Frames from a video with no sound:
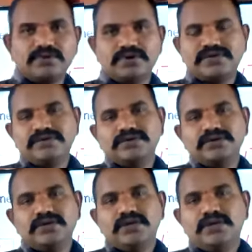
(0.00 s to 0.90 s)
Okay,
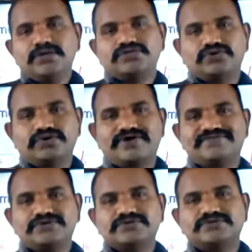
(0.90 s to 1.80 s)
so good
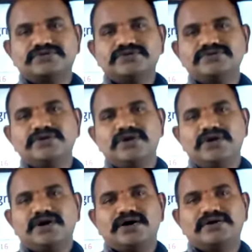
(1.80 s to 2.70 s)
afternoon, students.
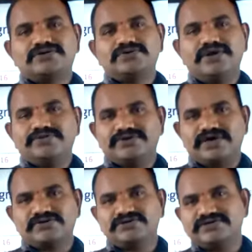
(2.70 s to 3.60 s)
Today we are
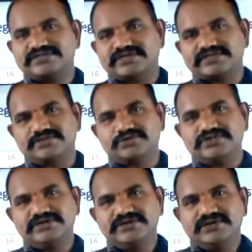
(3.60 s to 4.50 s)
going to discuss about
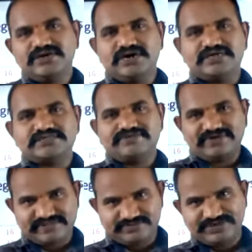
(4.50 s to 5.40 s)
the
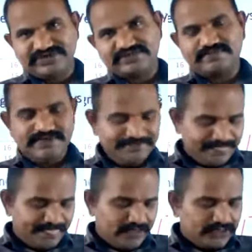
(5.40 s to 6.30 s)
7-segment display.
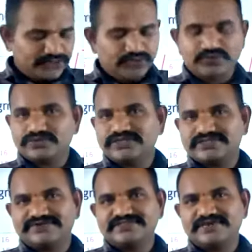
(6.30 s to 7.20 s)
So the
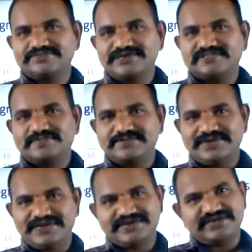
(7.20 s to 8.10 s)
7-segment display
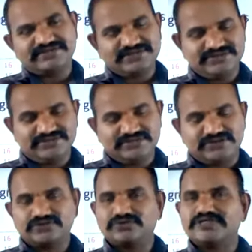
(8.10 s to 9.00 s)
main intention is to
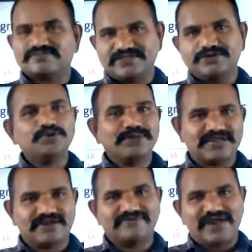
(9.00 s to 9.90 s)
display the
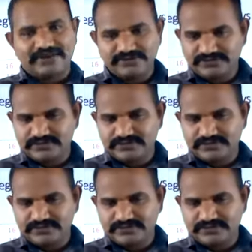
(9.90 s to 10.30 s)
numerical values,